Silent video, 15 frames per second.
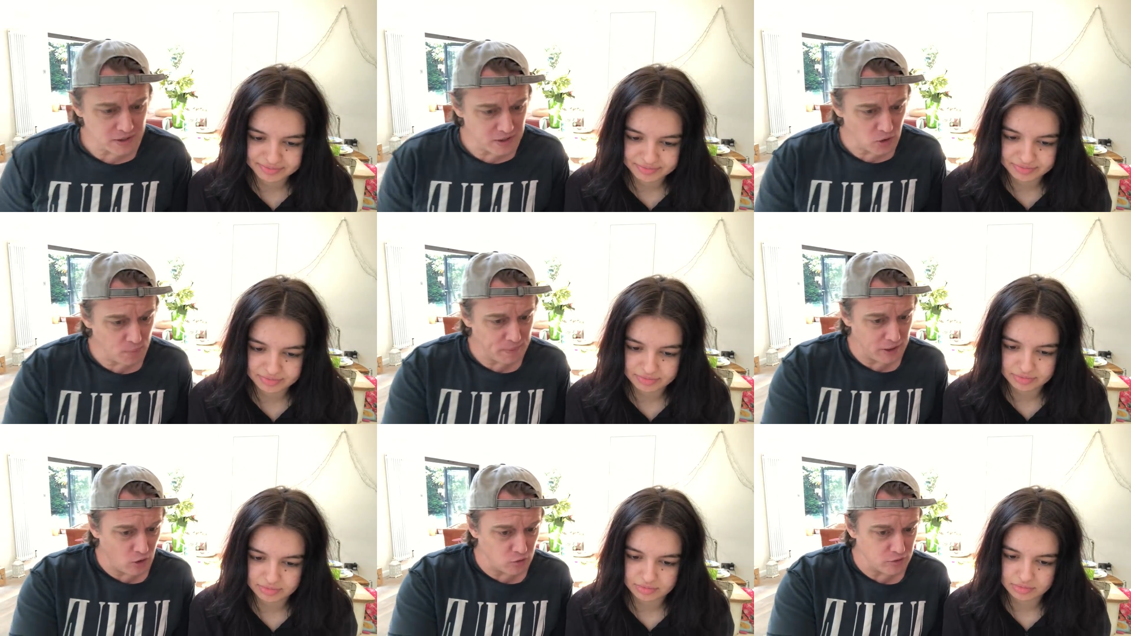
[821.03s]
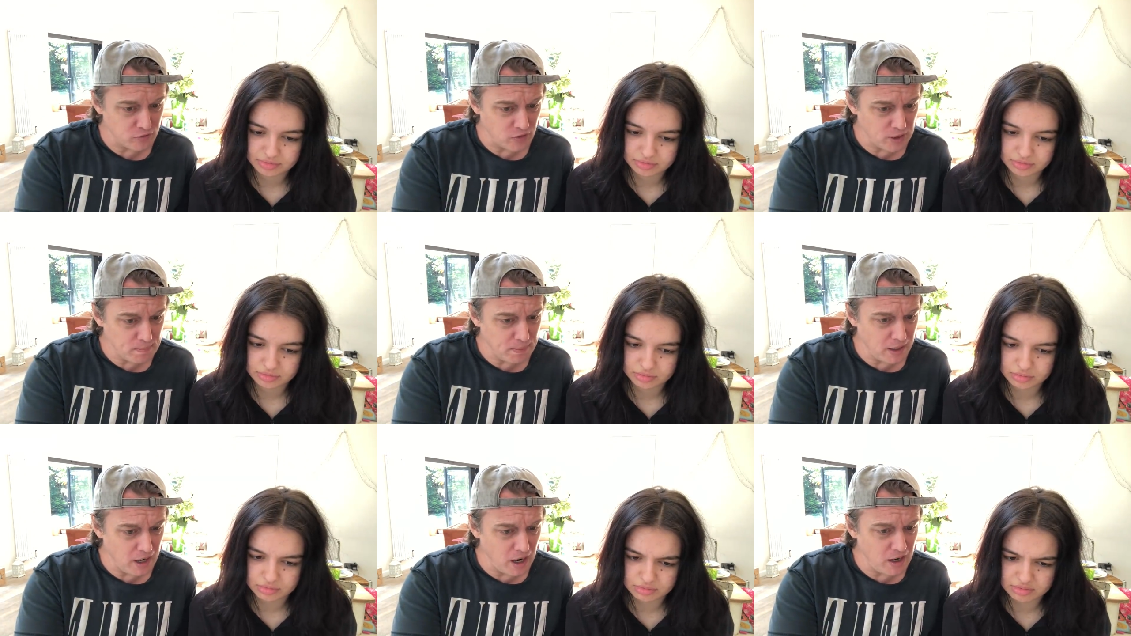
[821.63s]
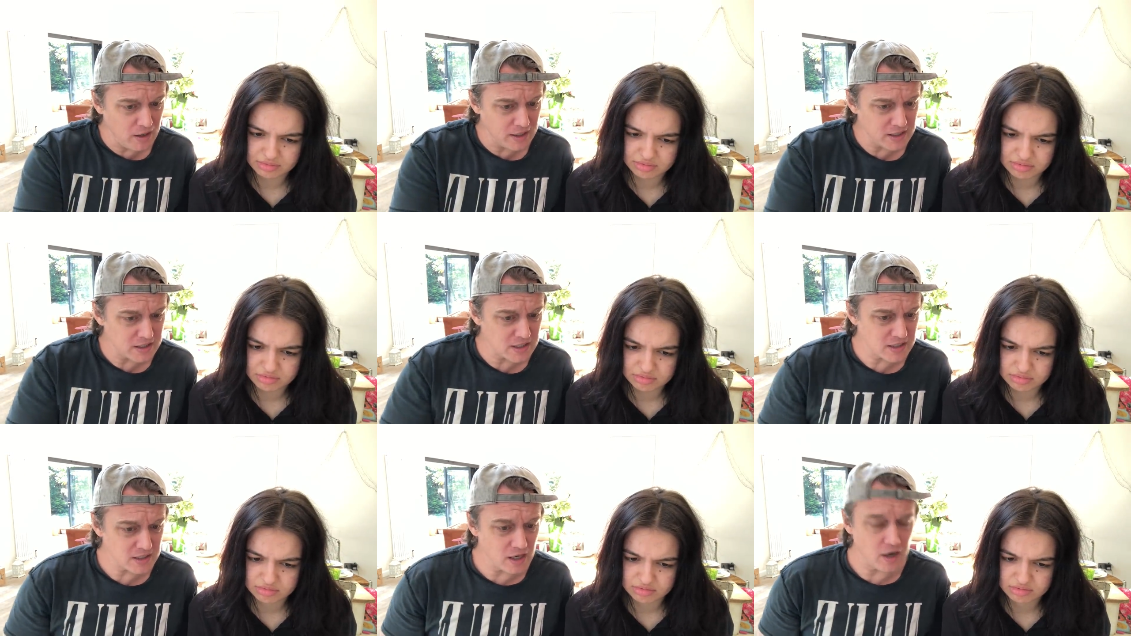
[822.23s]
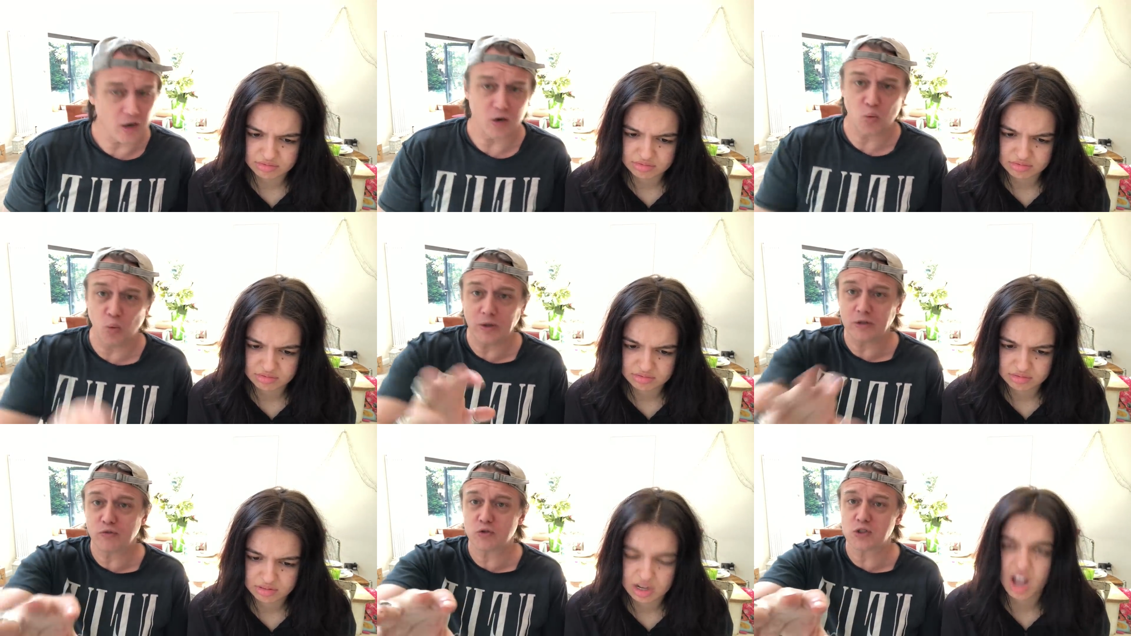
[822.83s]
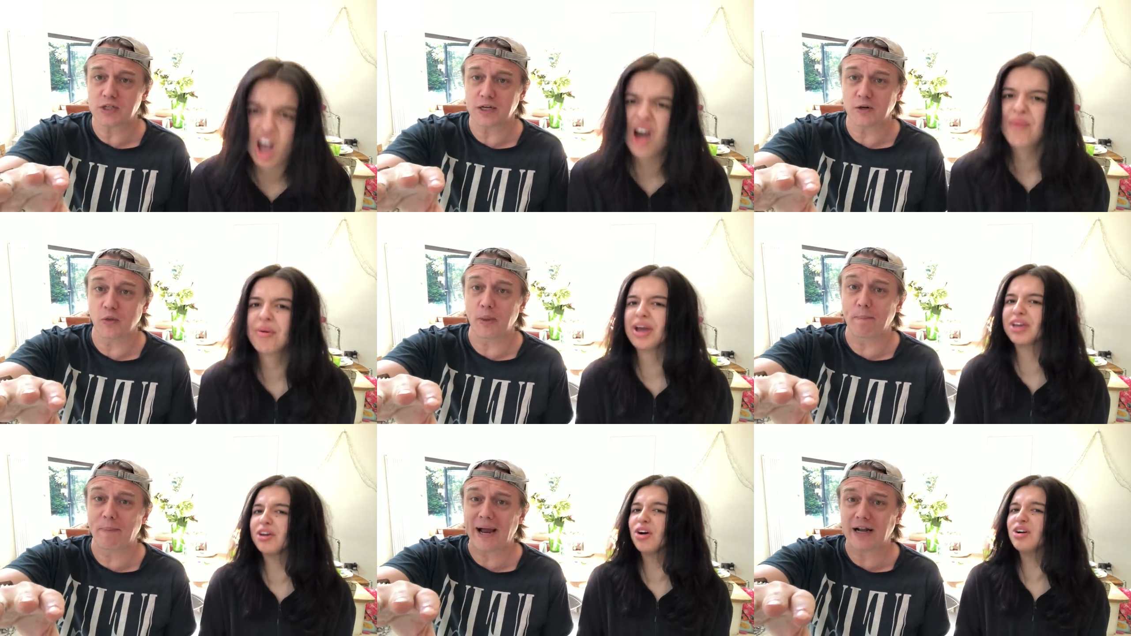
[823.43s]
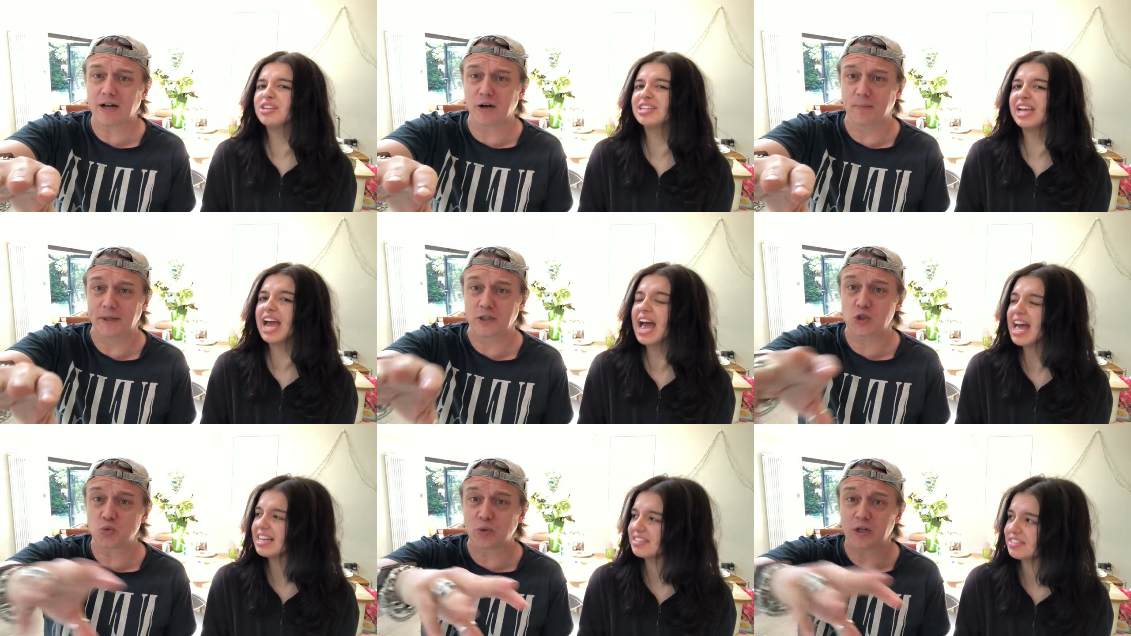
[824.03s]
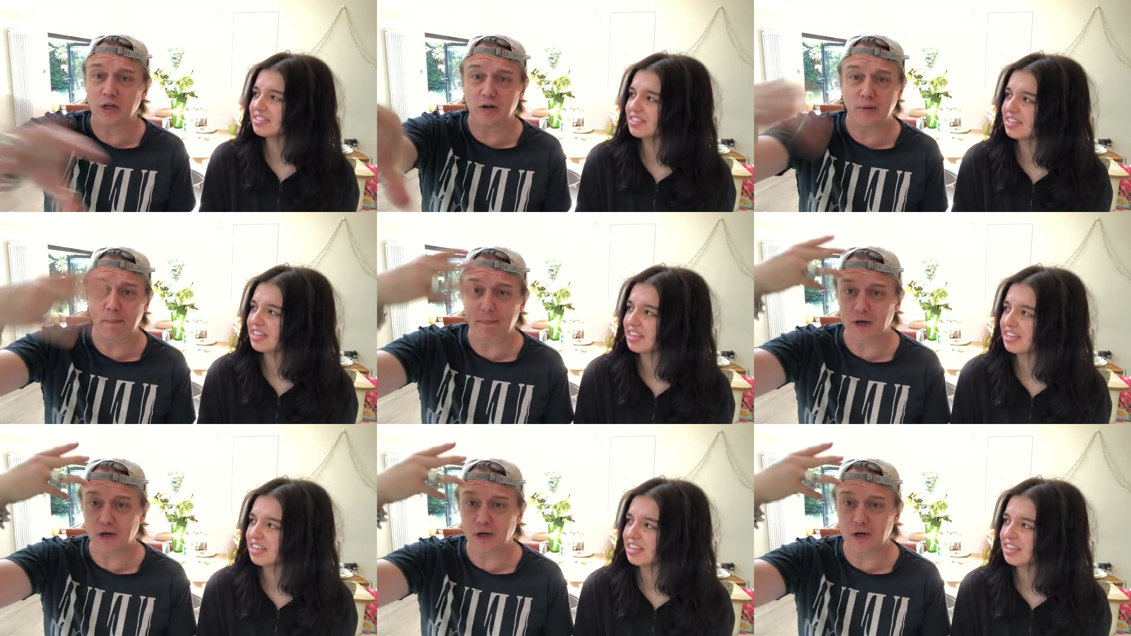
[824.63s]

Speaker 1: a little bit horrified by Arya Stark. Wonderful scene oh on the God, battlements yes. with her and